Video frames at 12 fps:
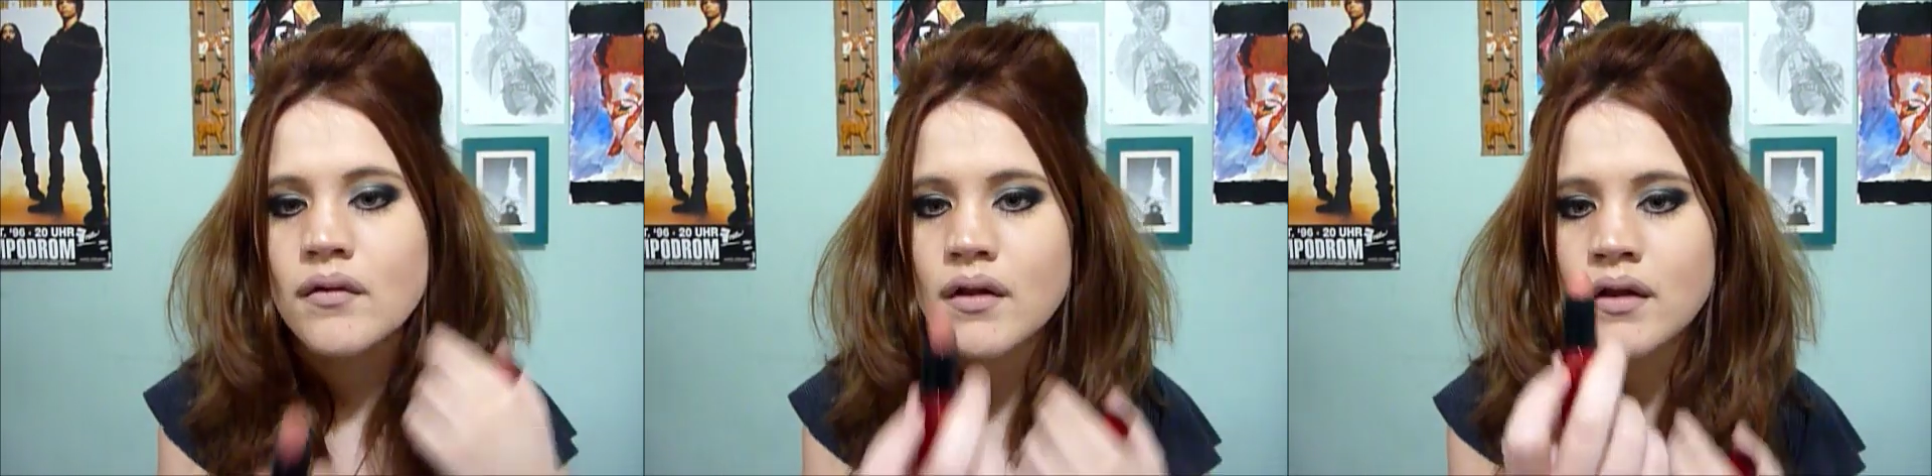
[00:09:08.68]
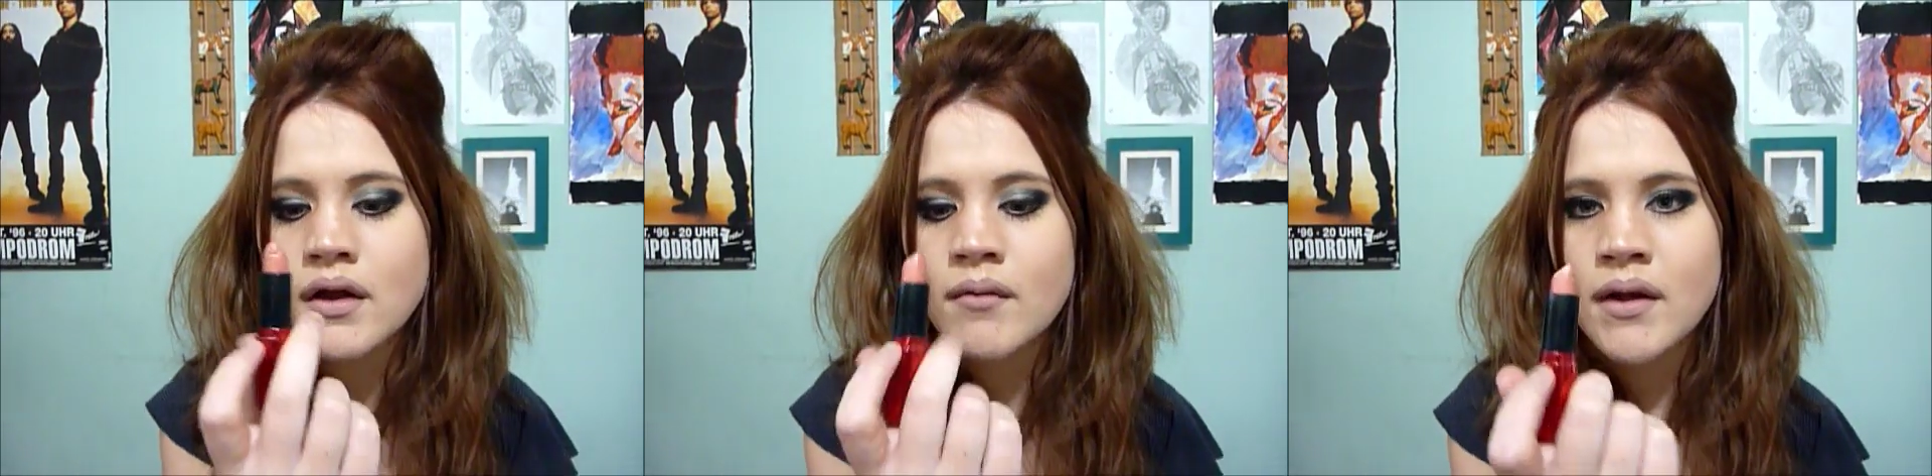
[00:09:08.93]

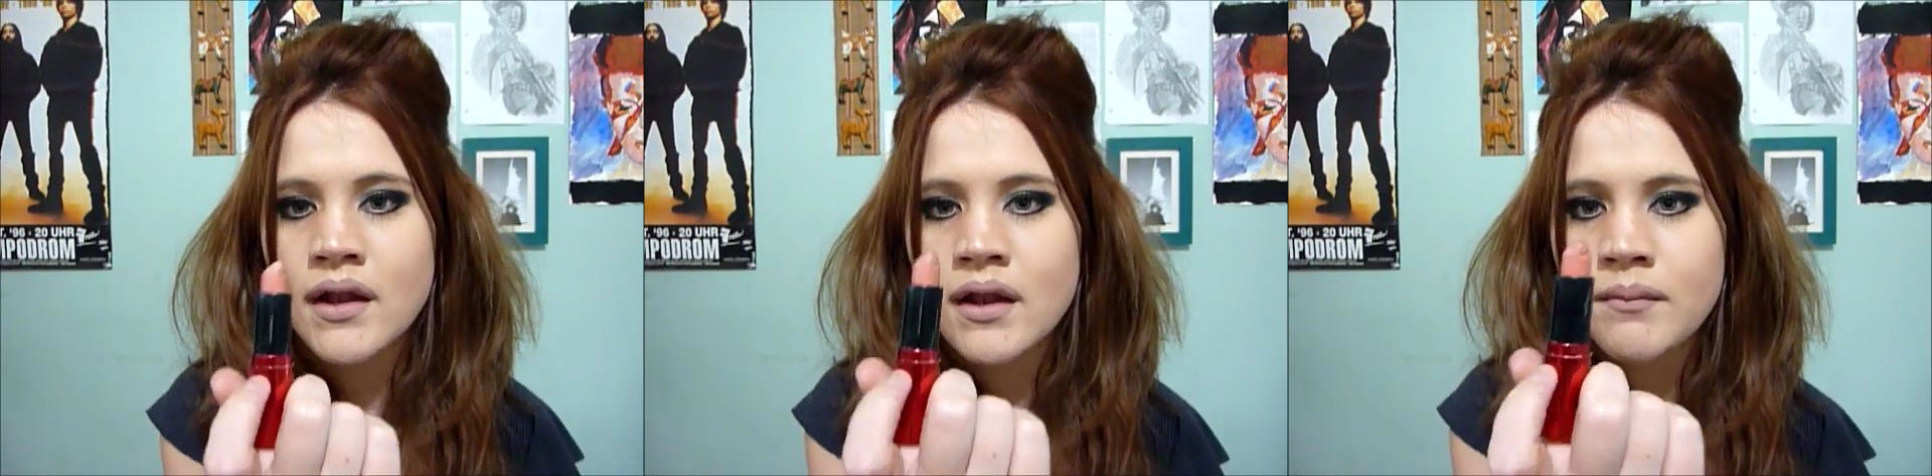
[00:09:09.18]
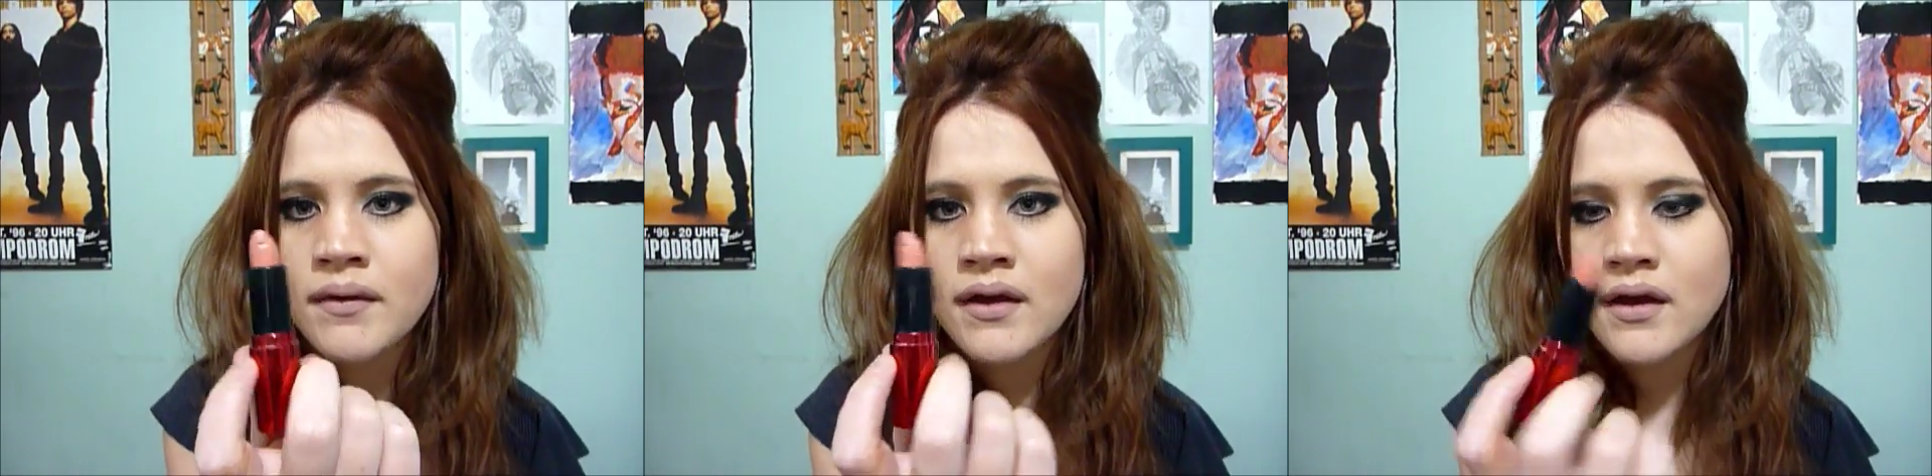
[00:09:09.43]
Now my
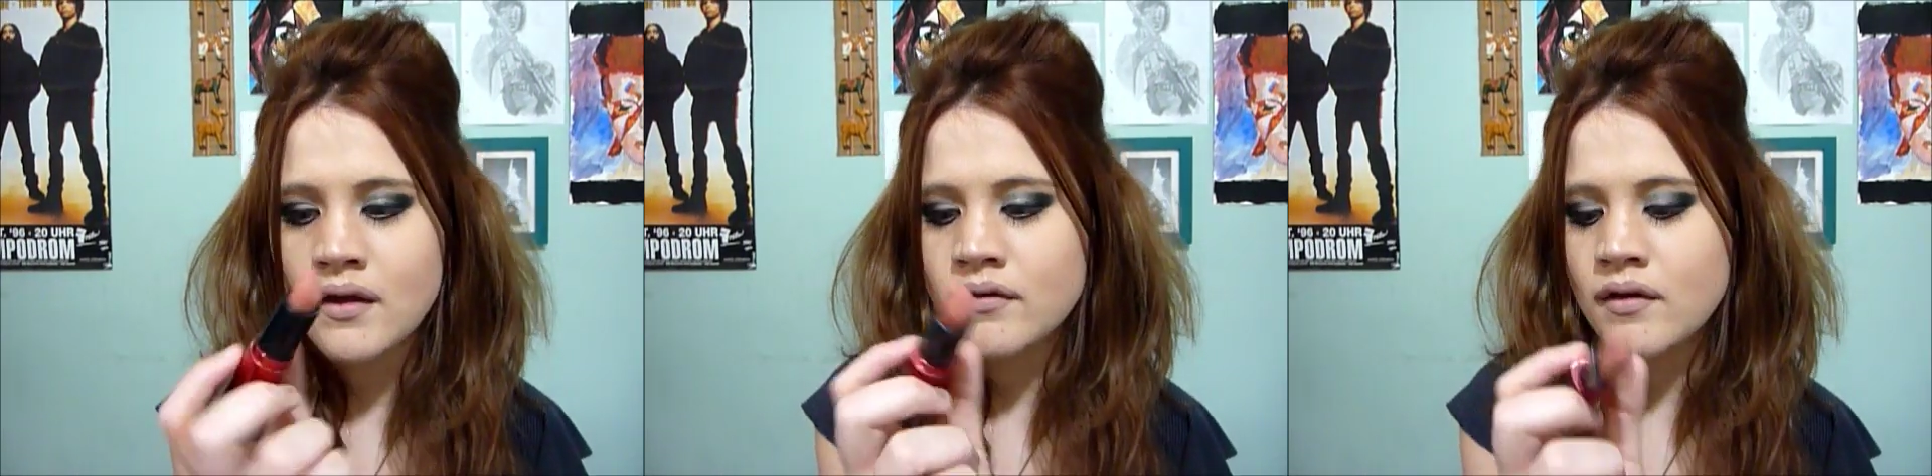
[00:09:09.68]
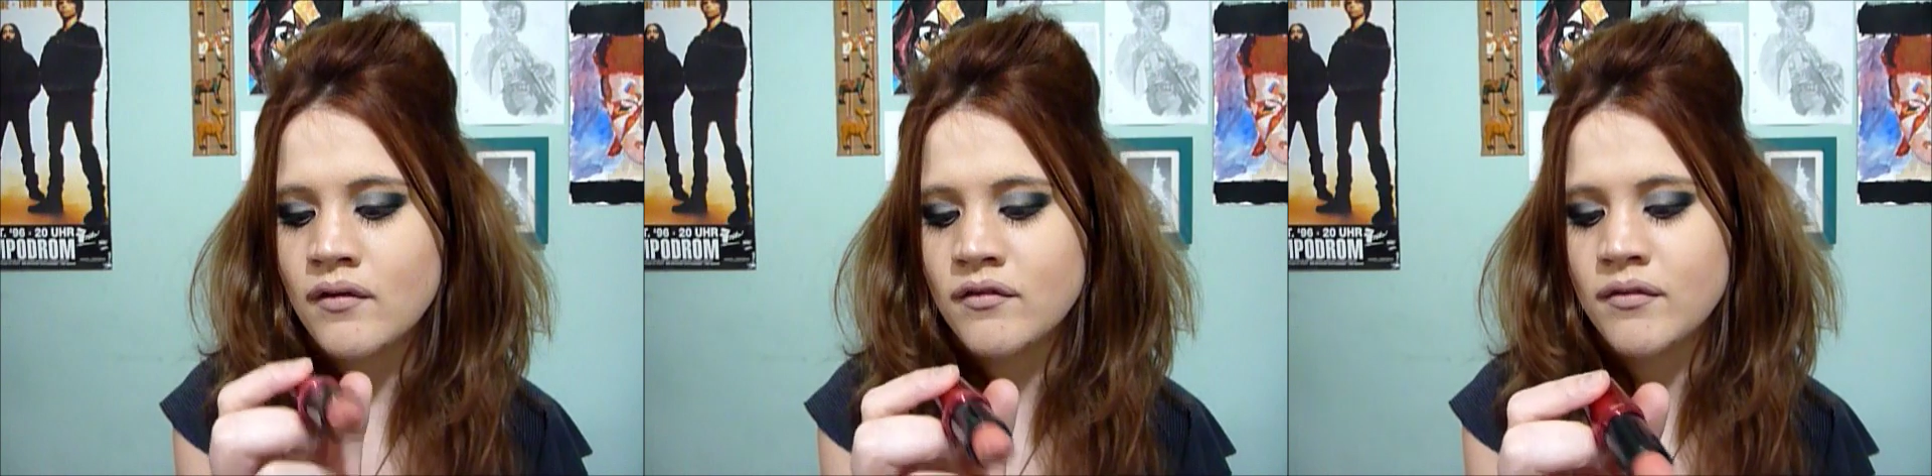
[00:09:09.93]
lippy is
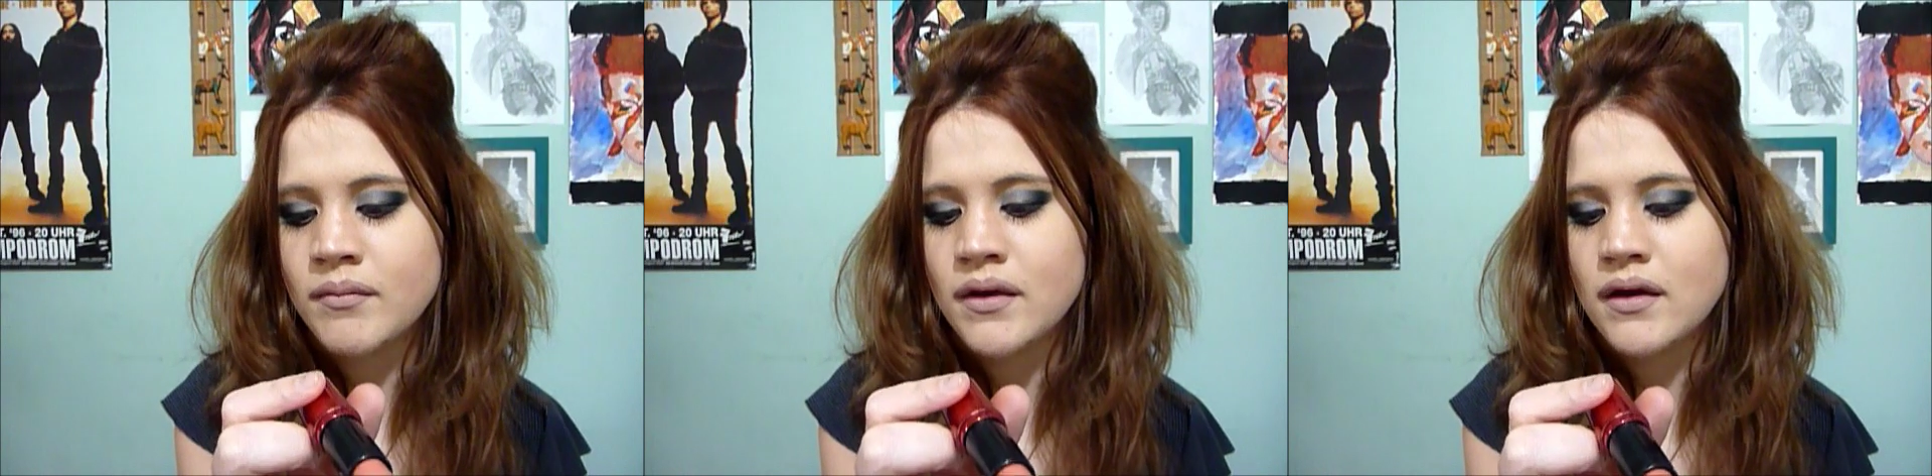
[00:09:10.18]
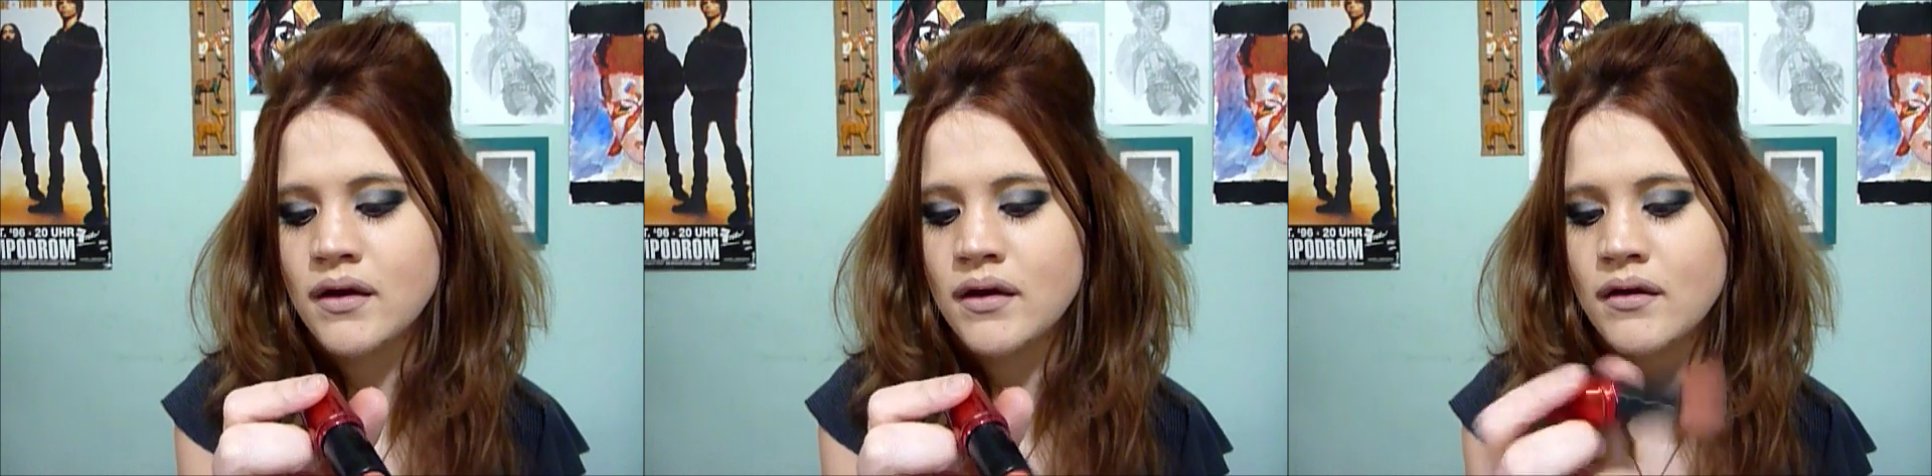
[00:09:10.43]
going to
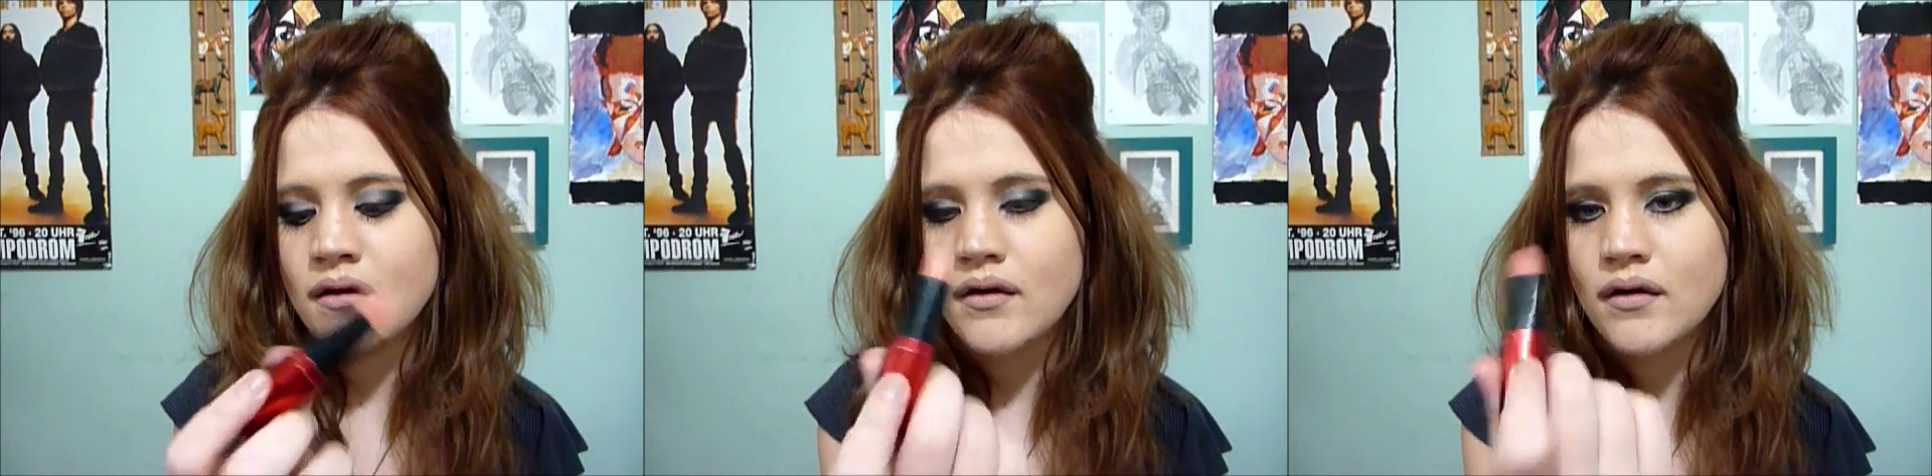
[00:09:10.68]
be